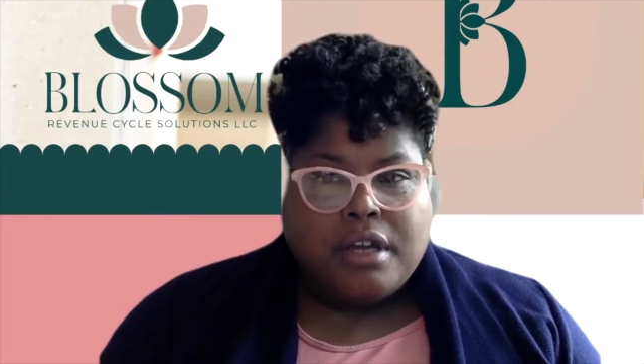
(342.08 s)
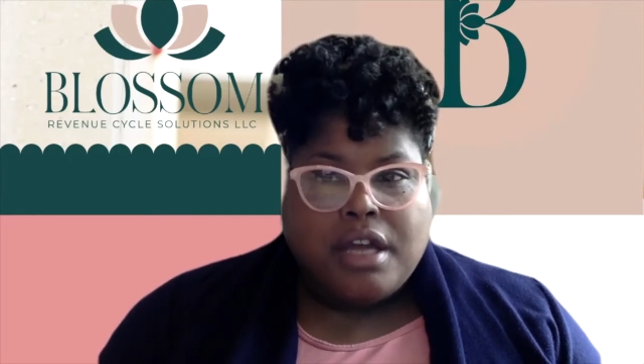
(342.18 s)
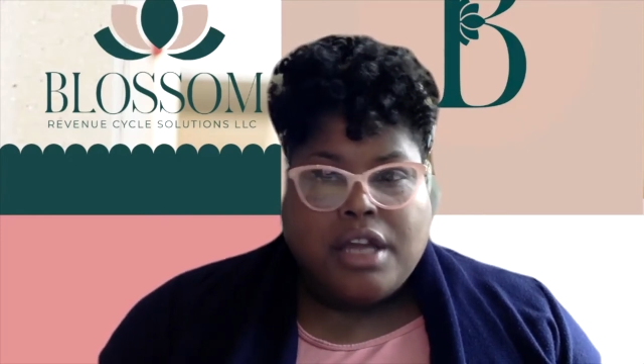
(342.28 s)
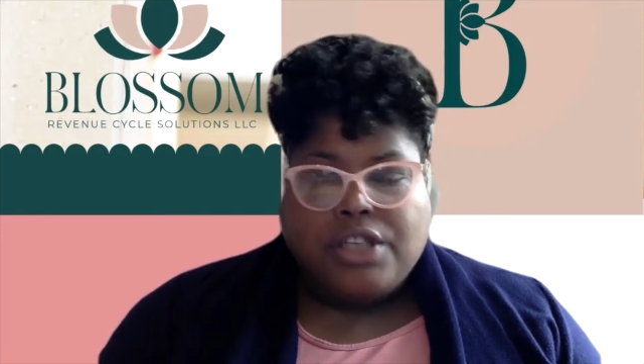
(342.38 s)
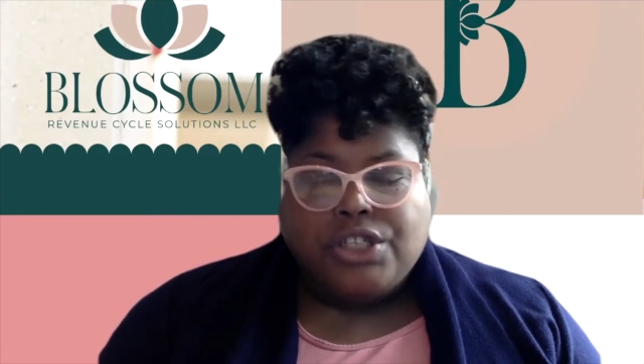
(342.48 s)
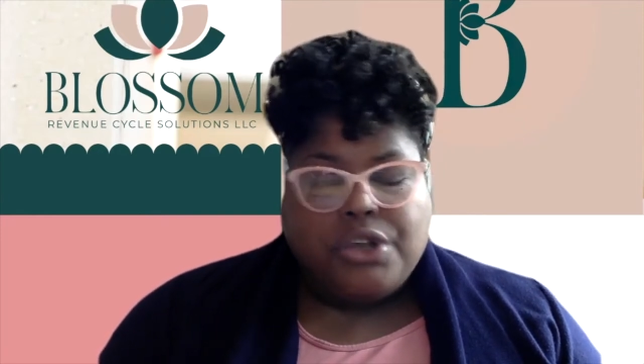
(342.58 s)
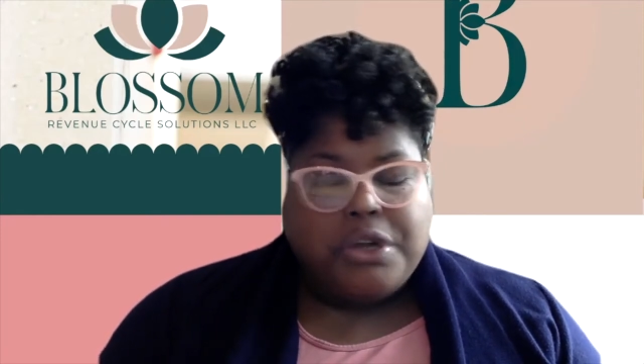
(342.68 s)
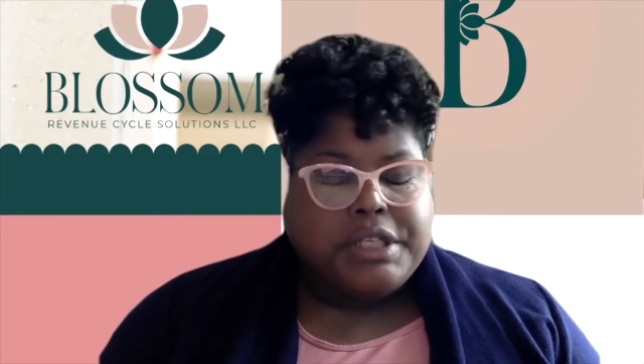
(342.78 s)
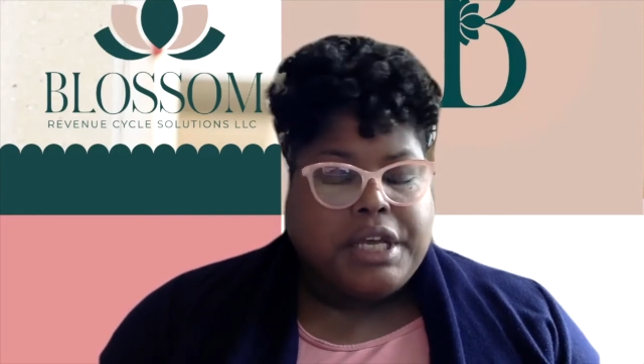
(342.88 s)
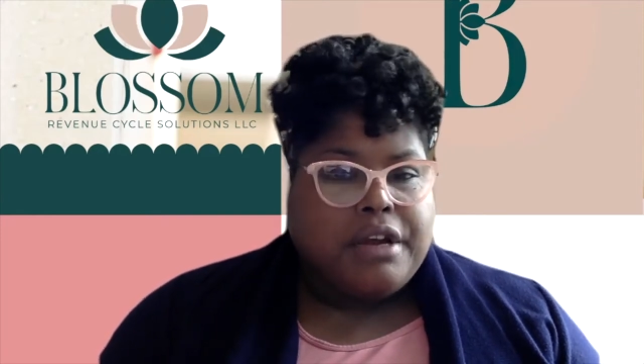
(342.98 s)

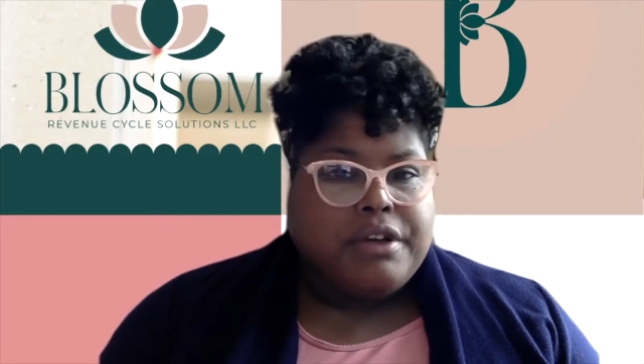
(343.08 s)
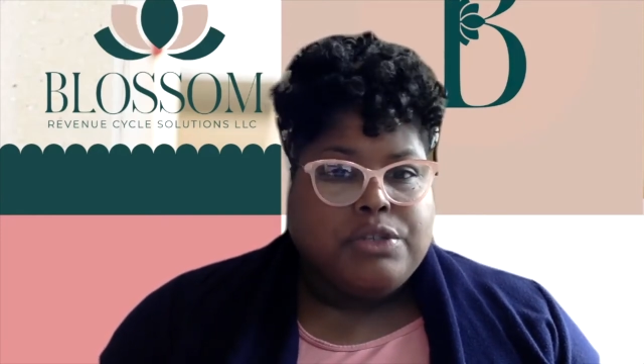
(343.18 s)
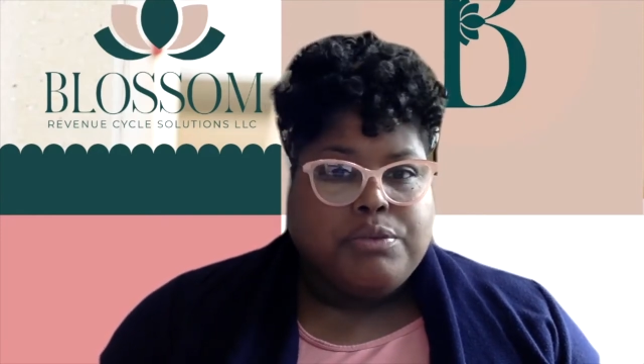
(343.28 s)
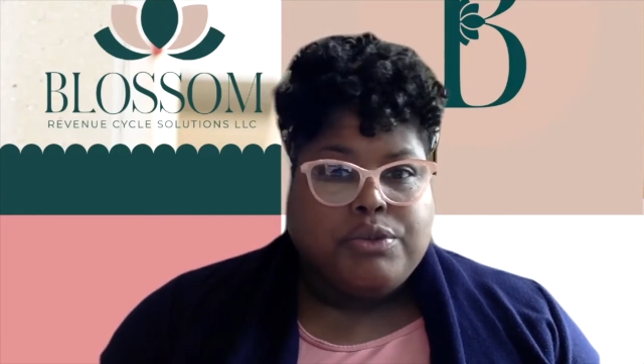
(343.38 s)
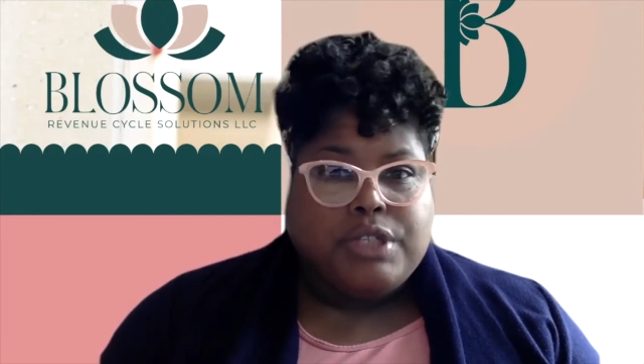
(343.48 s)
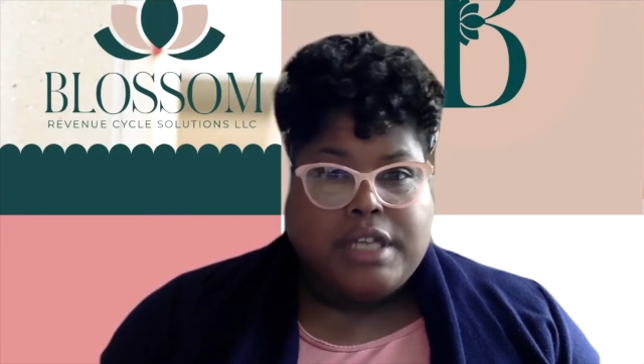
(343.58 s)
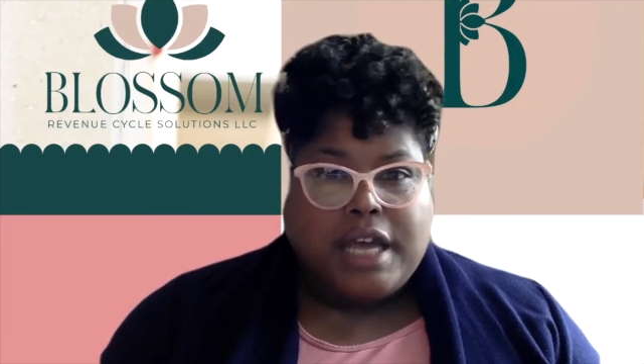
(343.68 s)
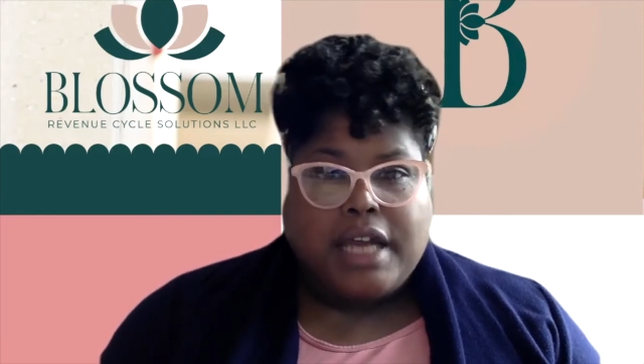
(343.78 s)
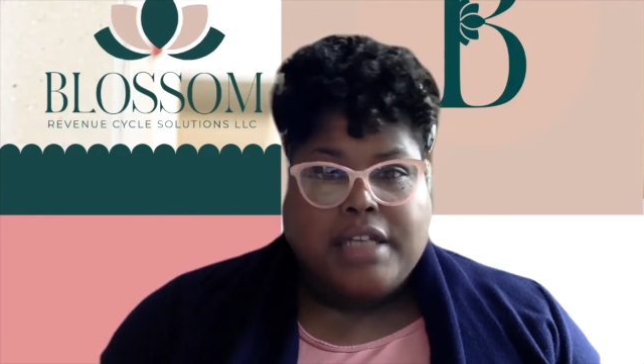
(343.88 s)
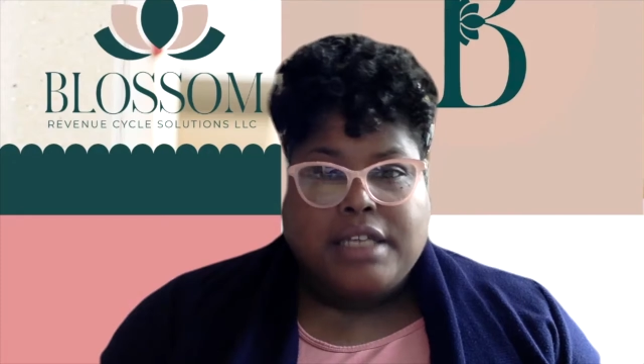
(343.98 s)
insurance carriers will
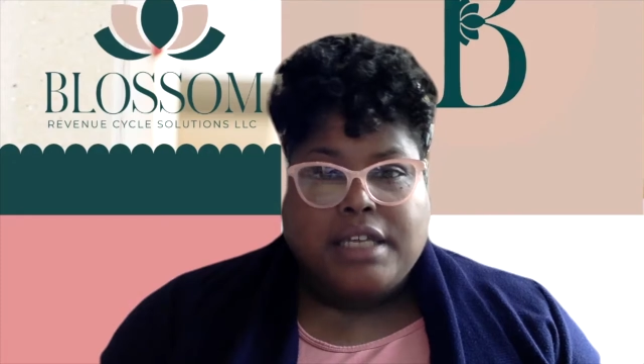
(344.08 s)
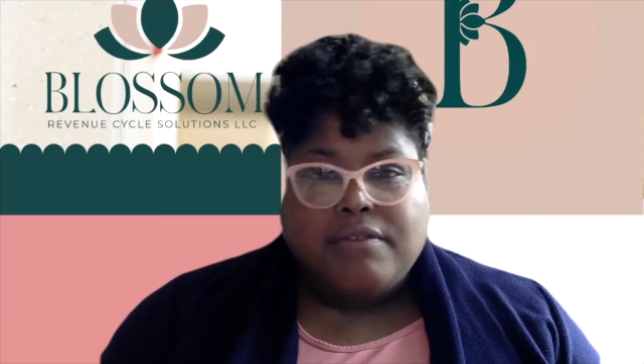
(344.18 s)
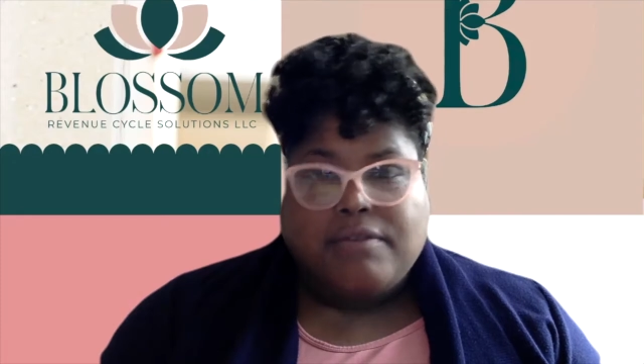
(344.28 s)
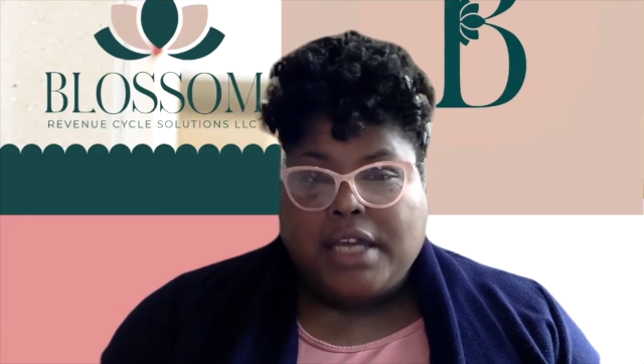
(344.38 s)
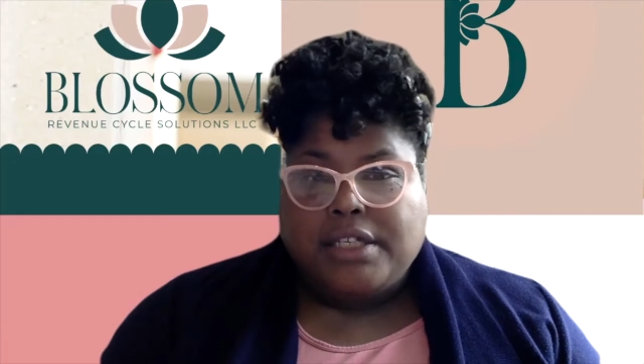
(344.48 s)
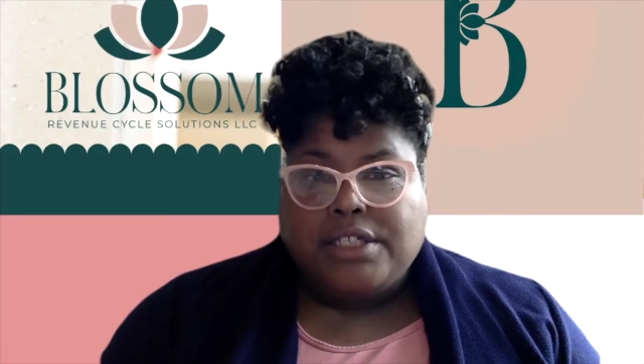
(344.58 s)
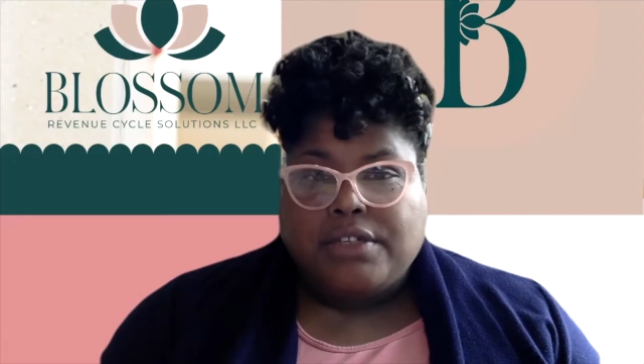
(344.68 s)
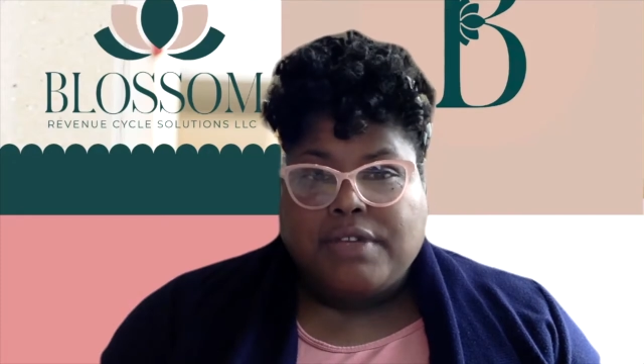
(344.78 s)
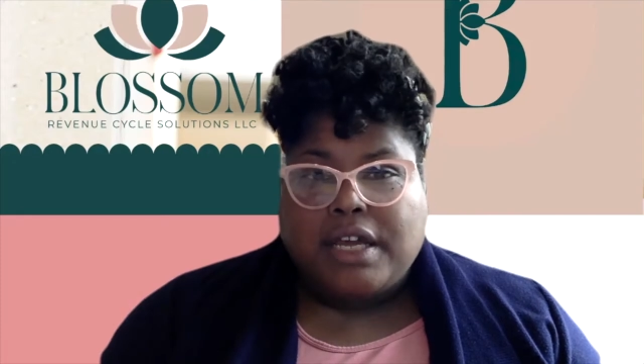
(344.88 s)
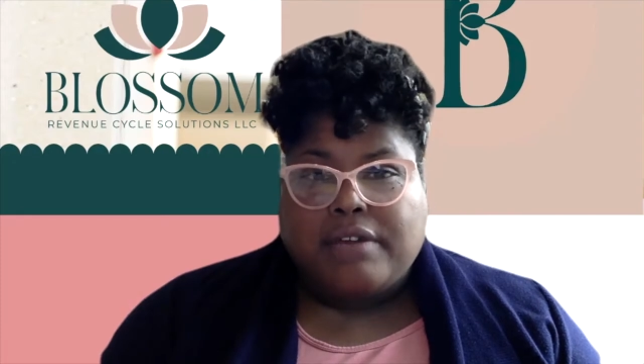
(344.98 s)
deny and take advantage
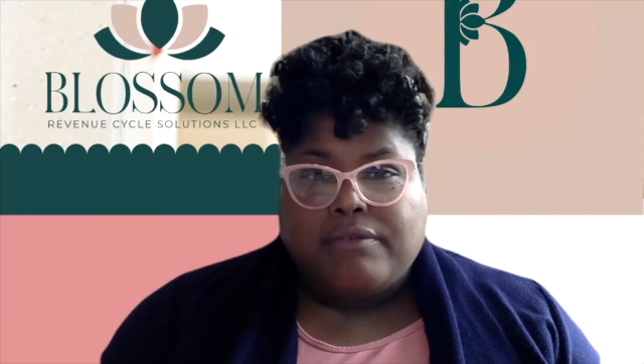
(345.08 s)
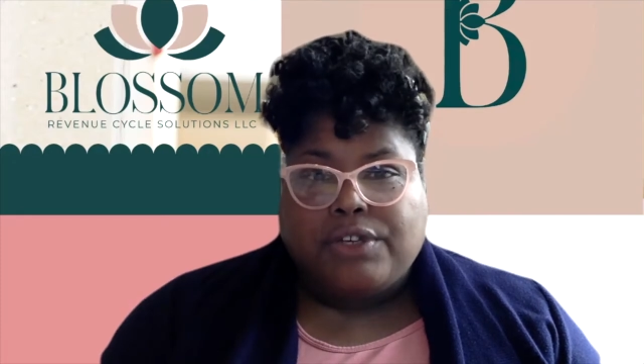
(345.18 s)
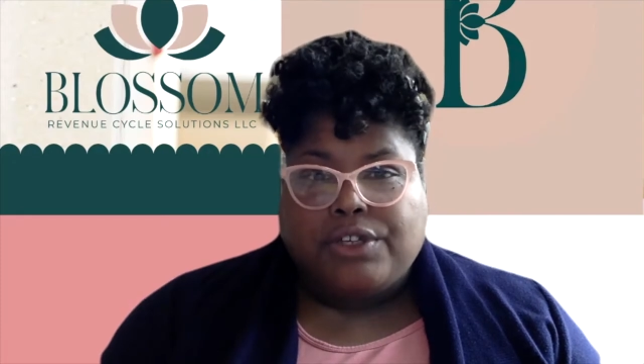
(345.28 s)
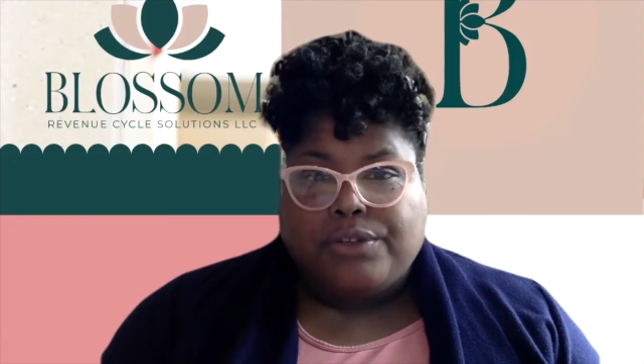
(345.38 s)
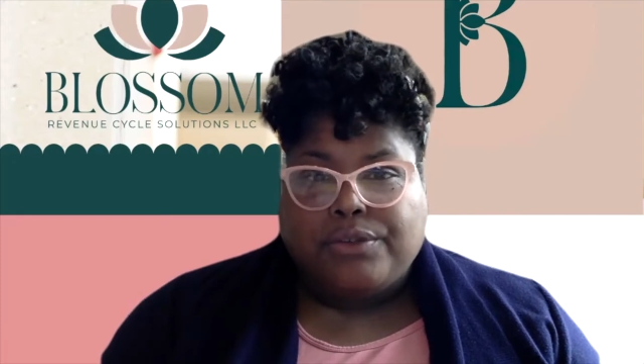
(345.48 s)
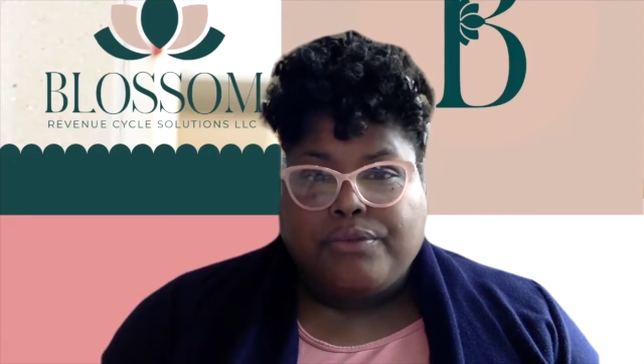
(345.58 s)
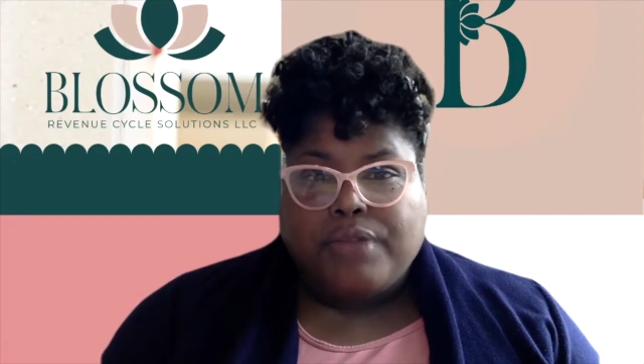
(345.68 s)
of that for you.